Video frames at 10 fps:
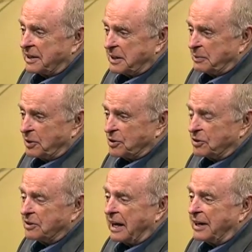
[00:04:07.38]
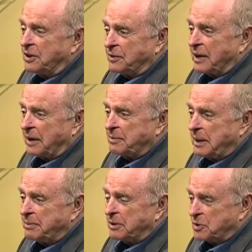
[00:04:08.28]
commercial, and you've got
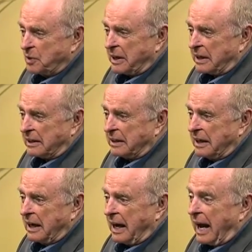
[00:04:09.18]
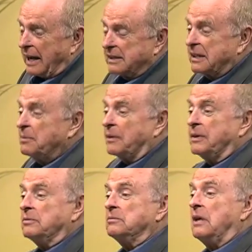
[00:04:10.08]
people tweeting, and some of
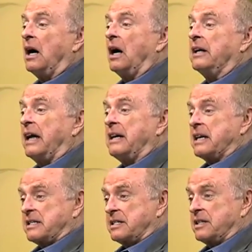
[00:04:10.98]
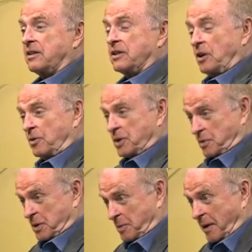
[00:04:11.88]
them are not necessarily always
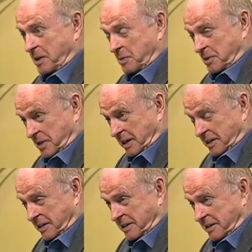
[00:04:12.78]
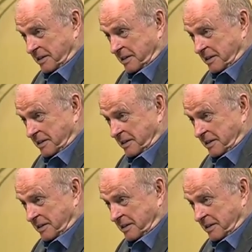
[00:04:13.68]
responsible citizens.